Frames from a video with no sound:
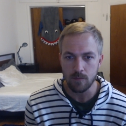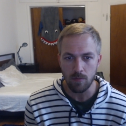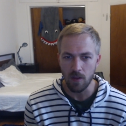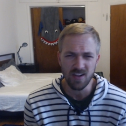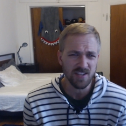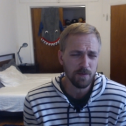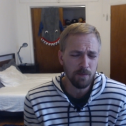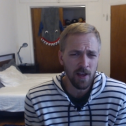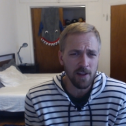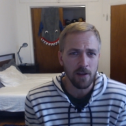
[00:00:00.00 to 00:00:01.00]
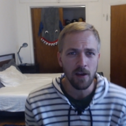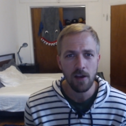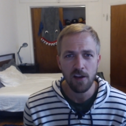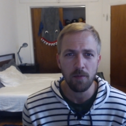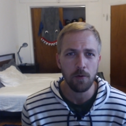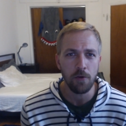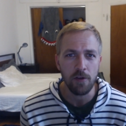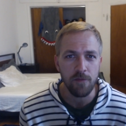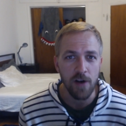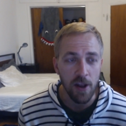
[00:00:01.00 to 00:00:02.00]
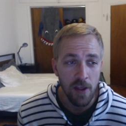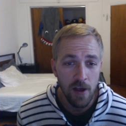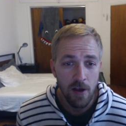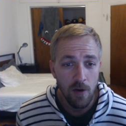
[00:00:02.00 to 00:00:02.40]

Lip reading: And it's been fun. It's been really fun.